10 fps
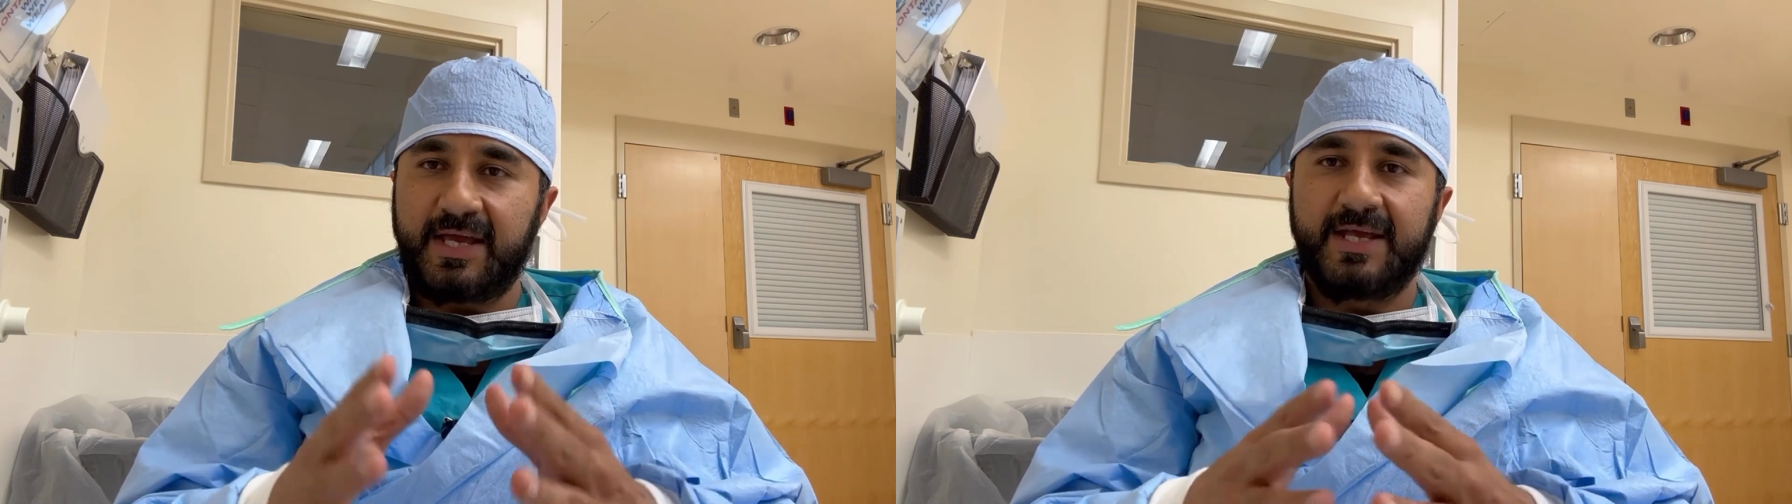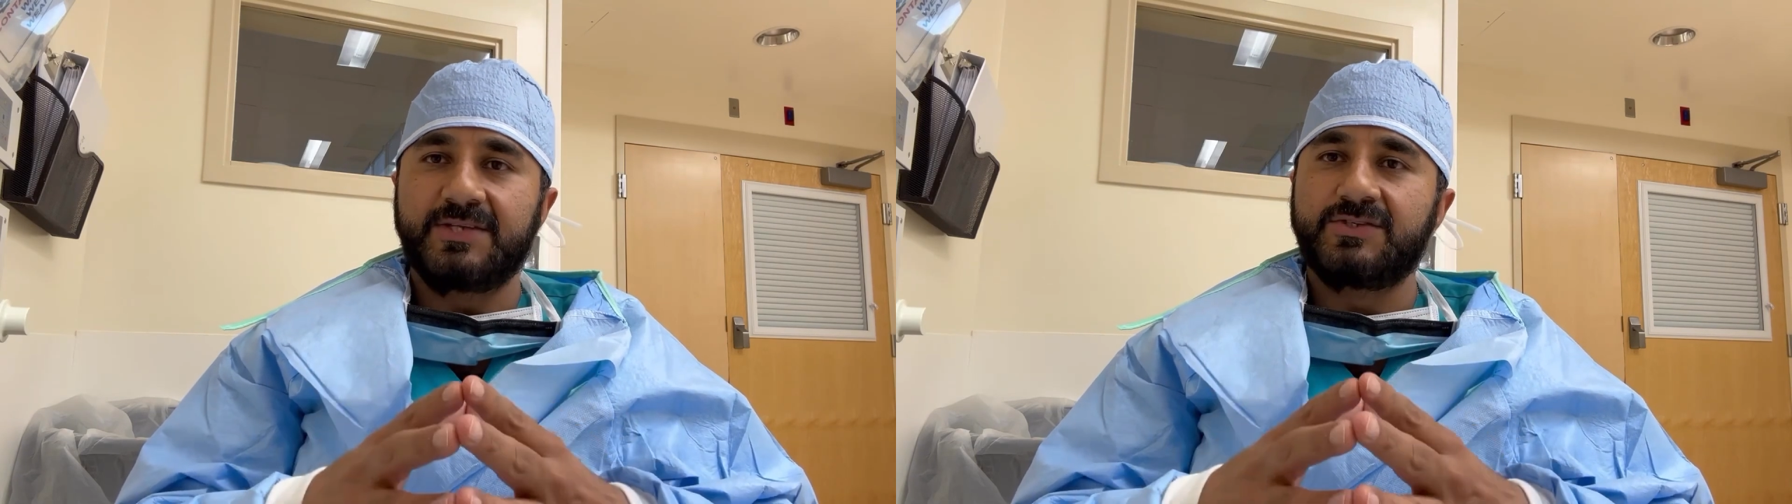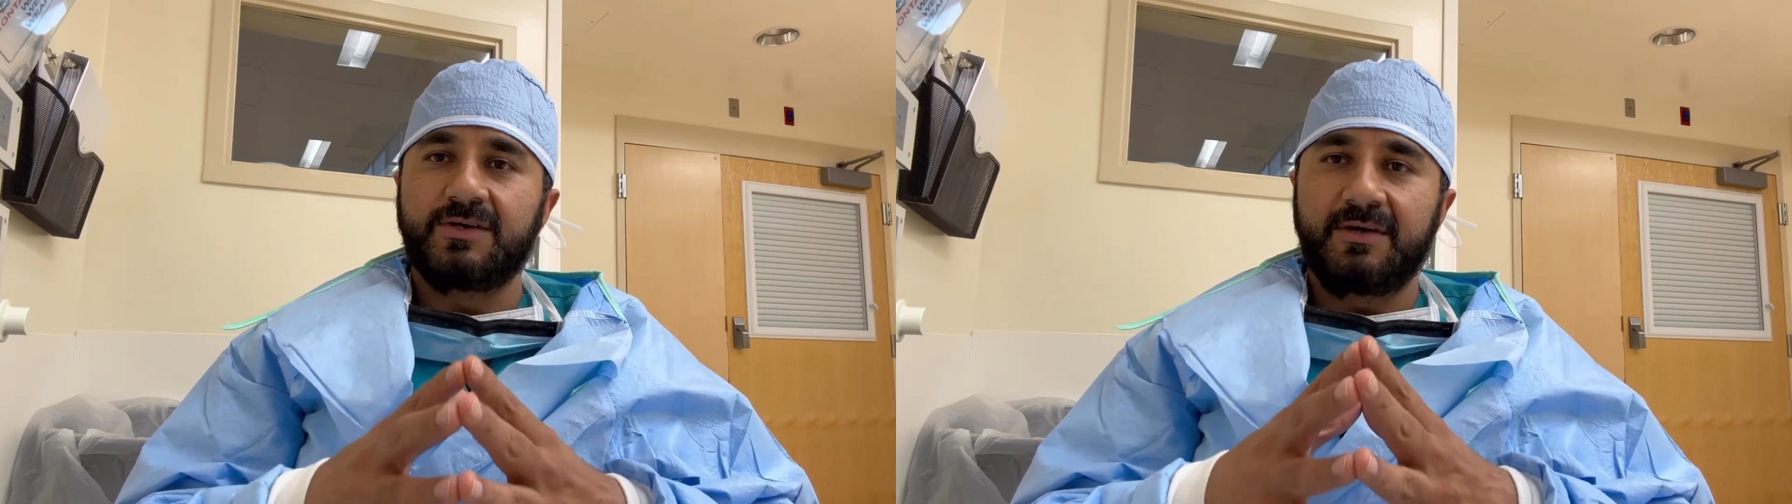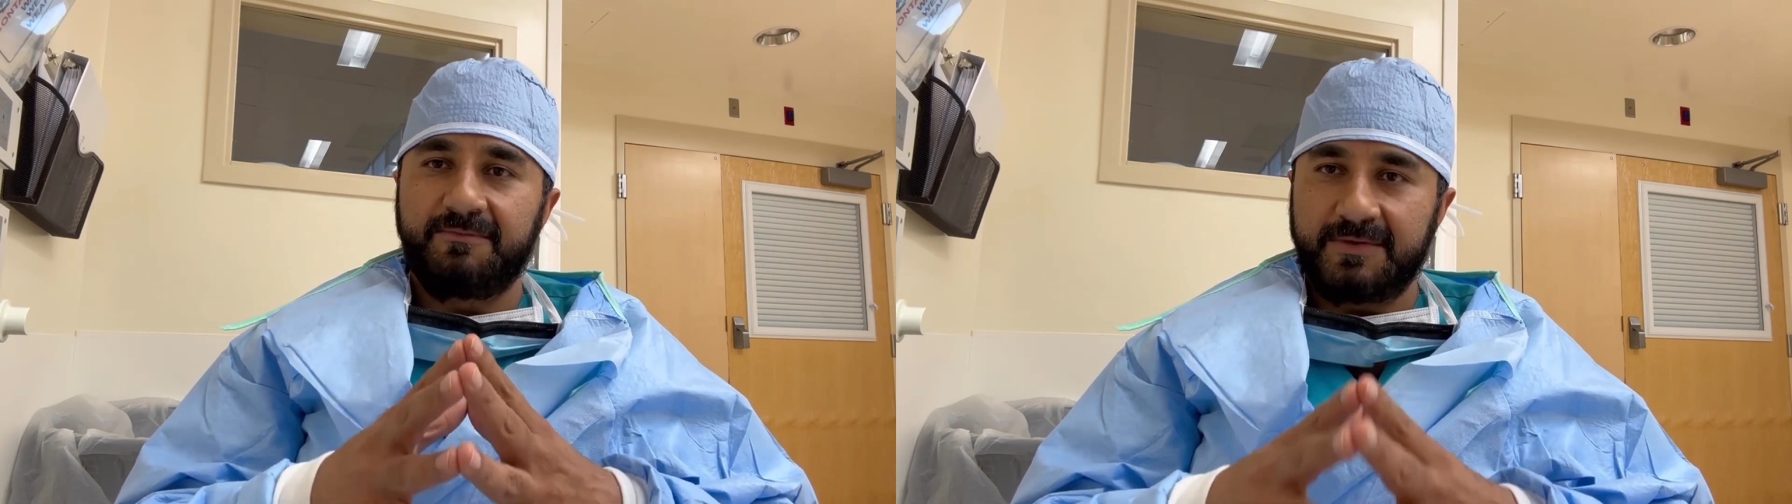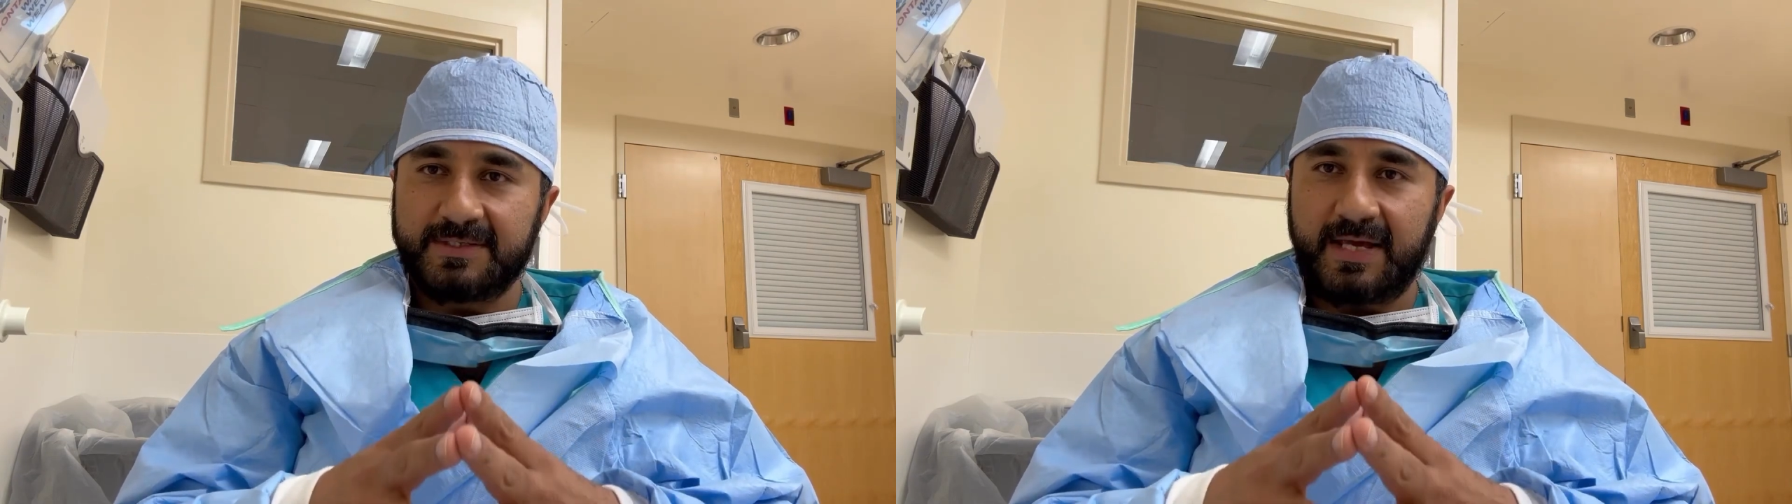answer
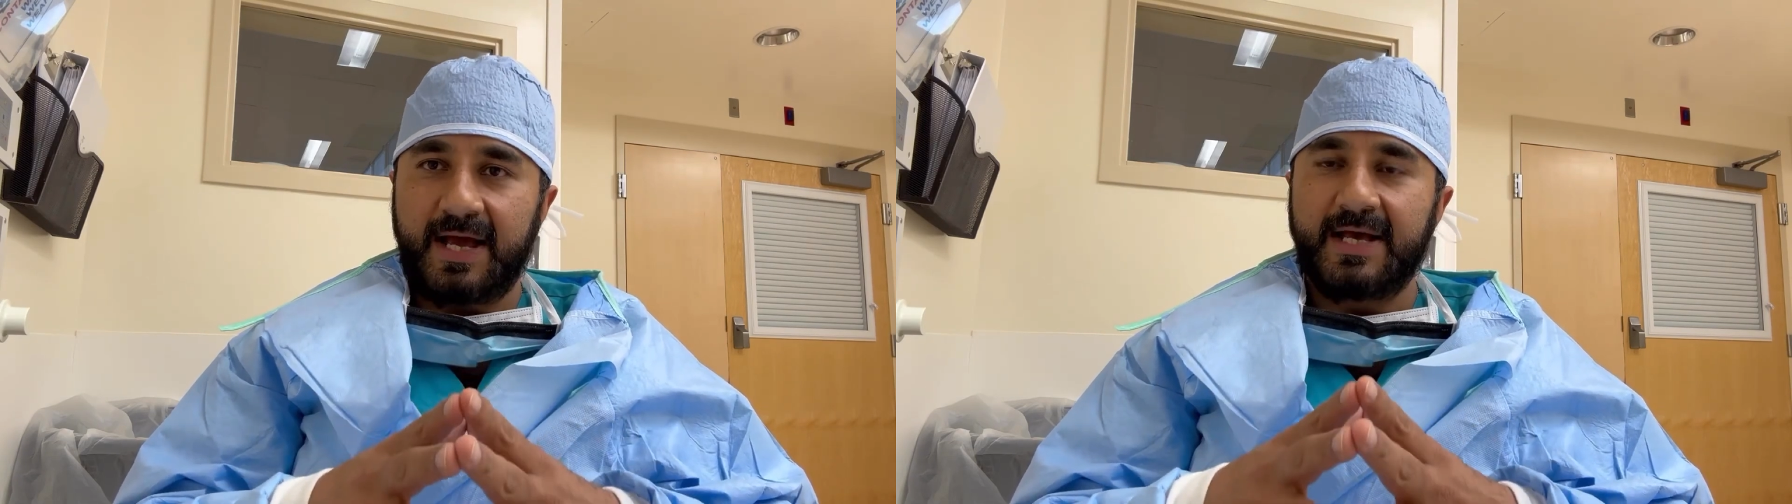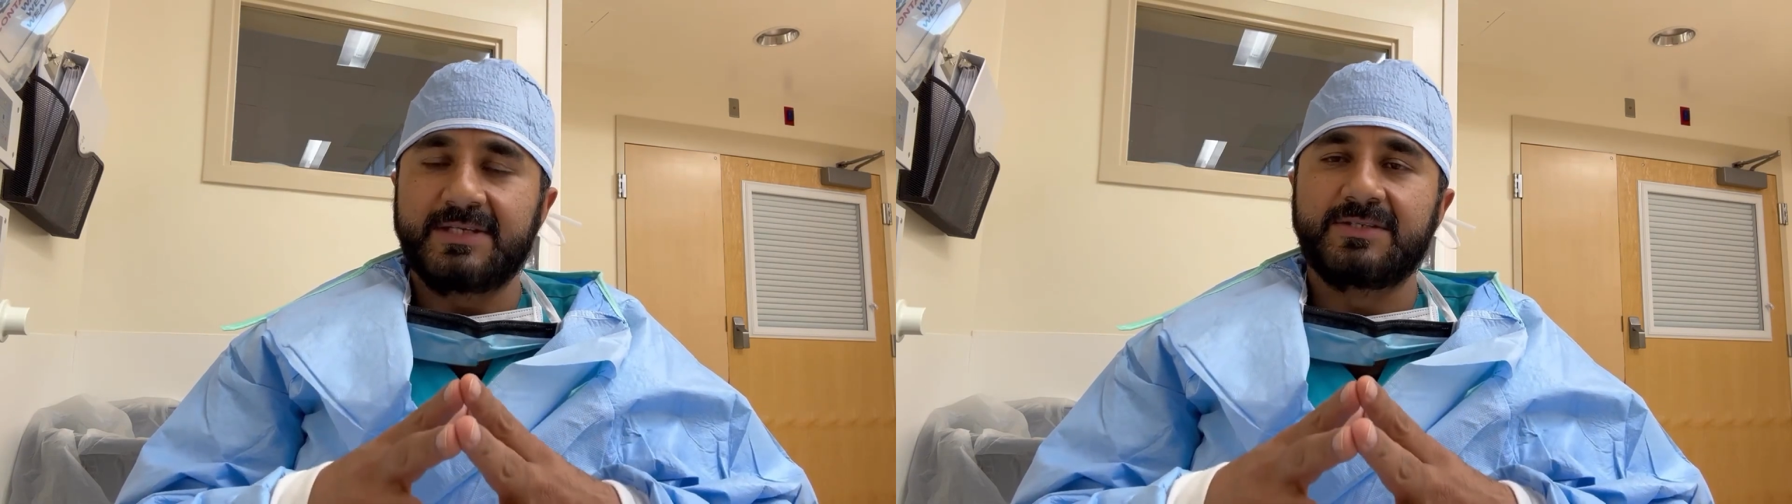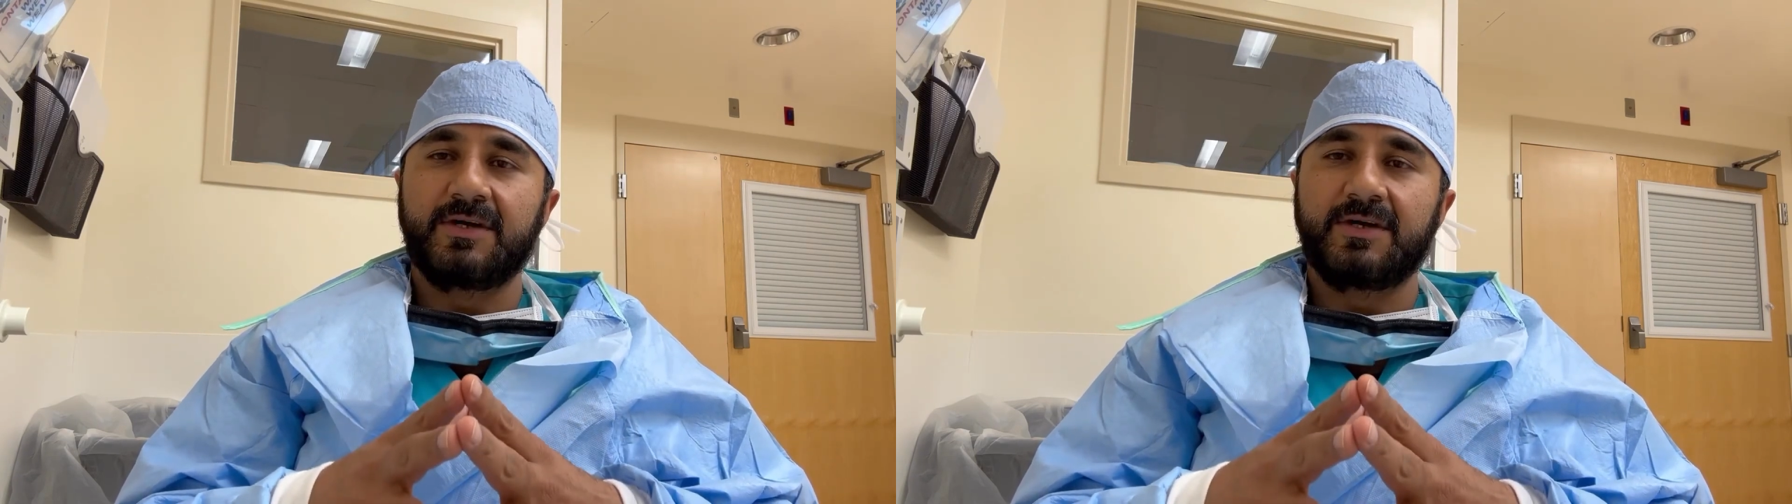if it's asked